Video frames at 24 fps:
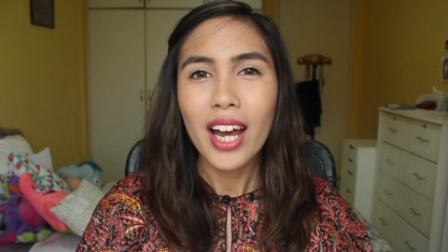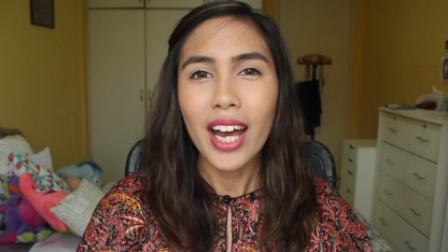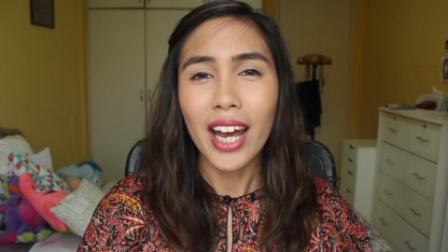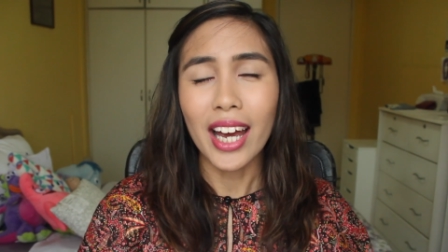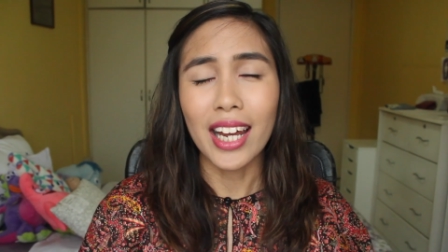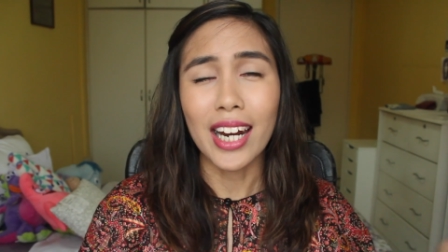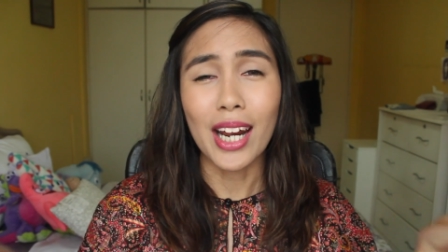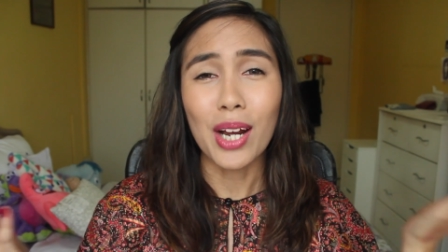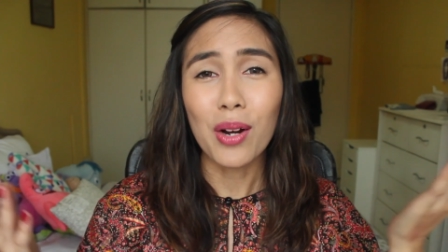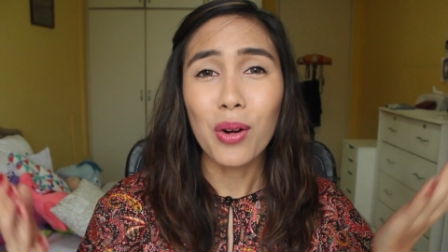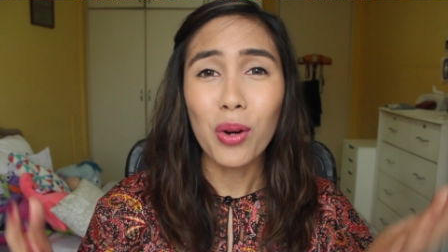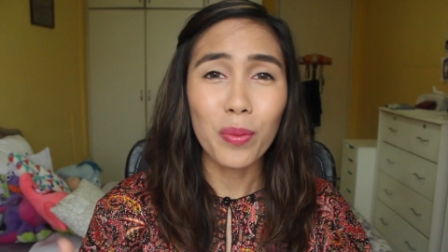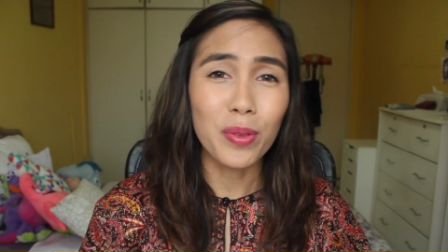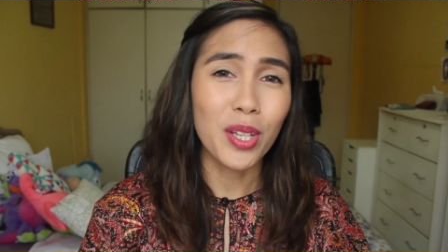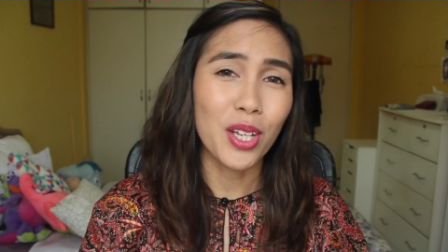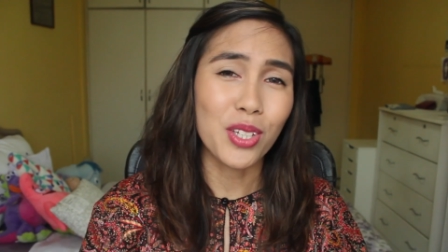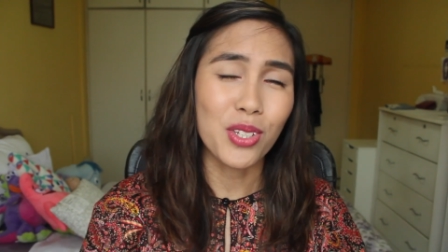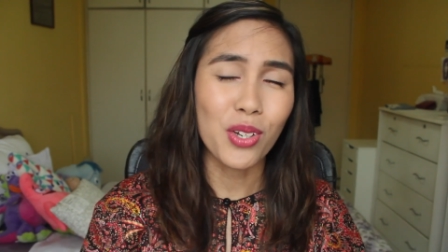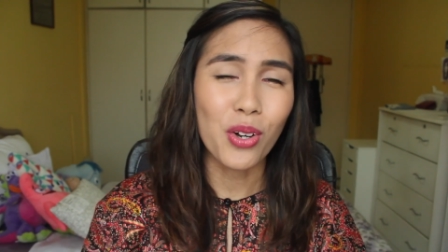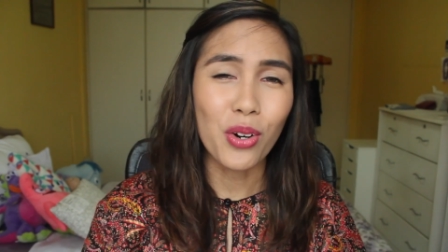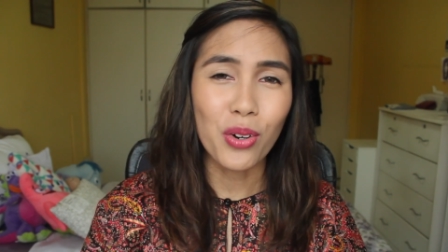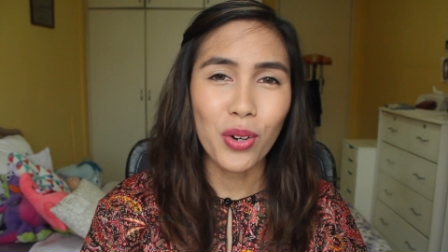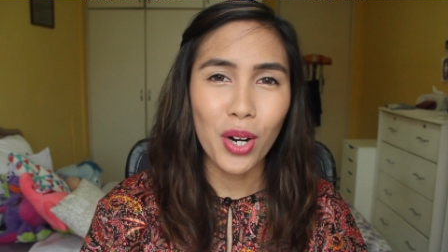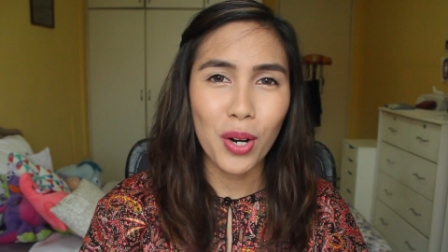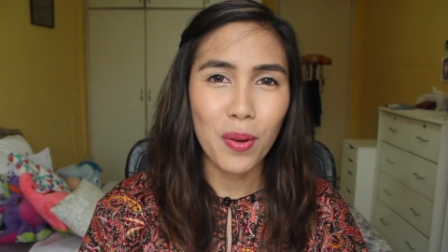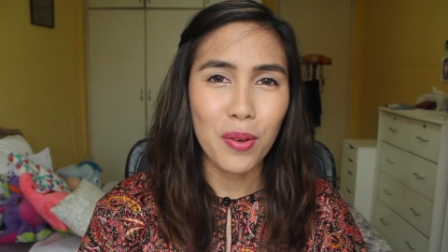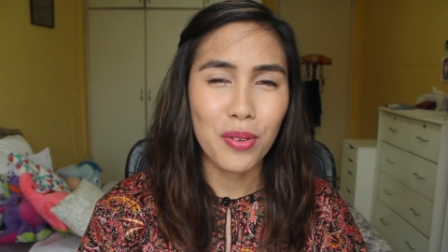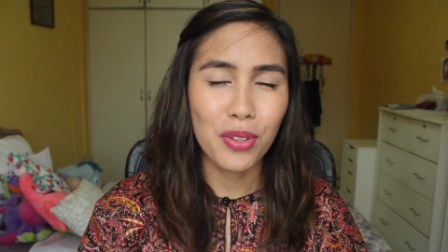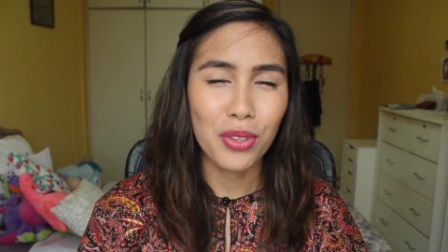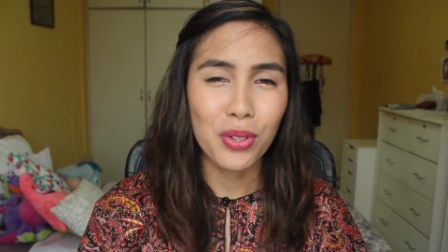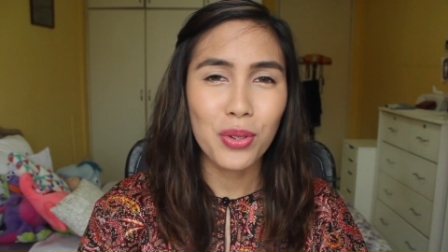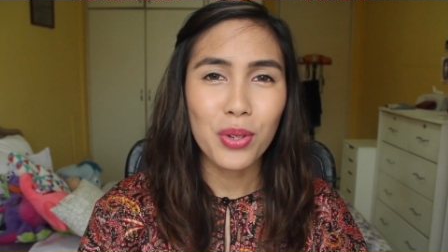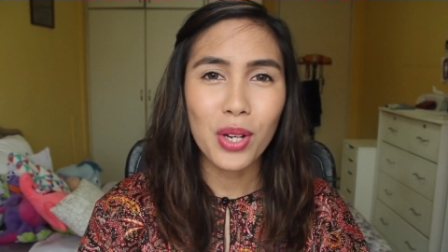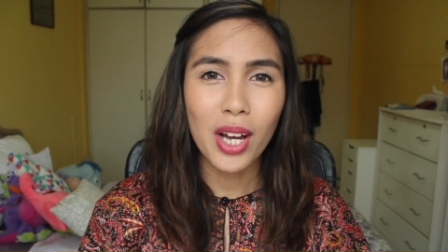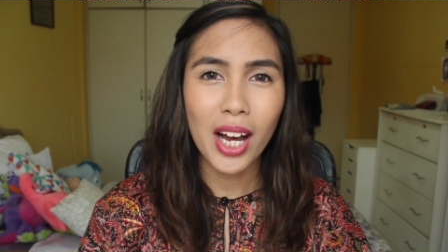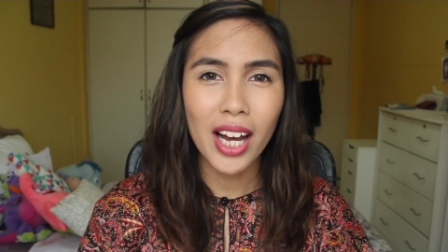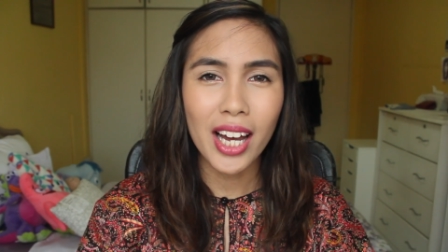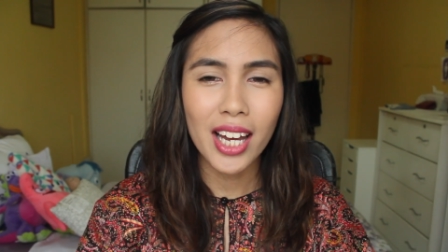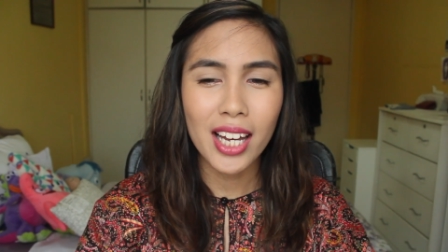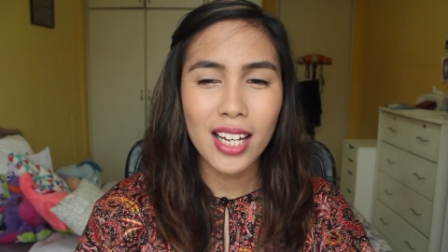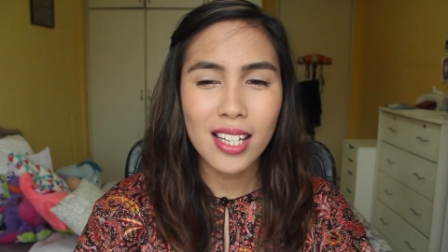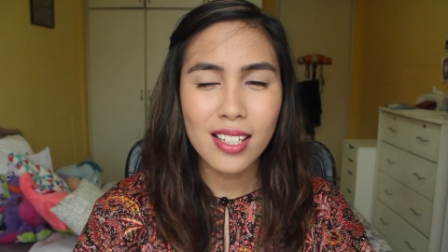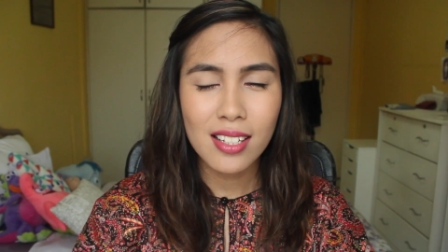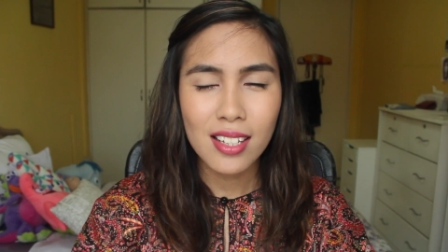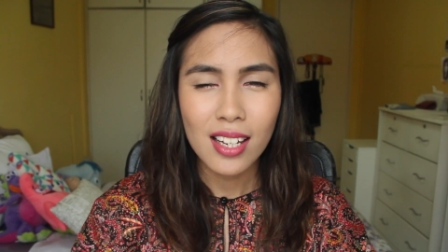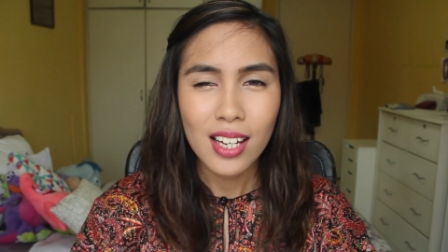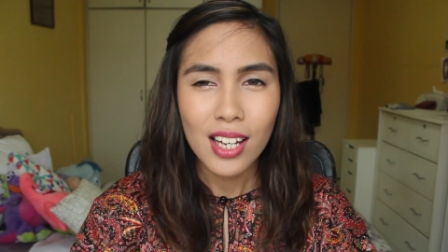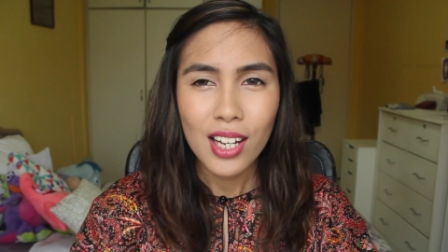and I hope that's alright with you
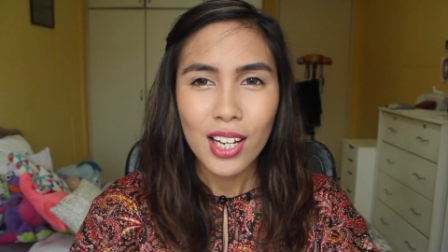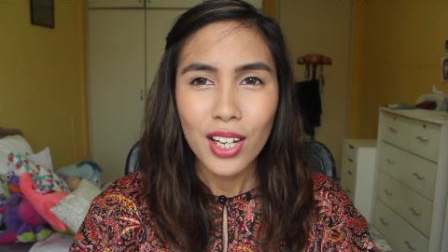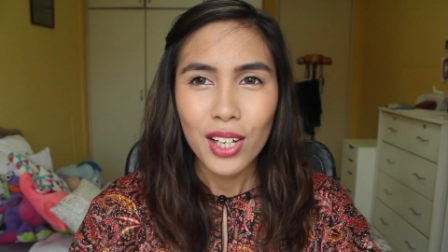guys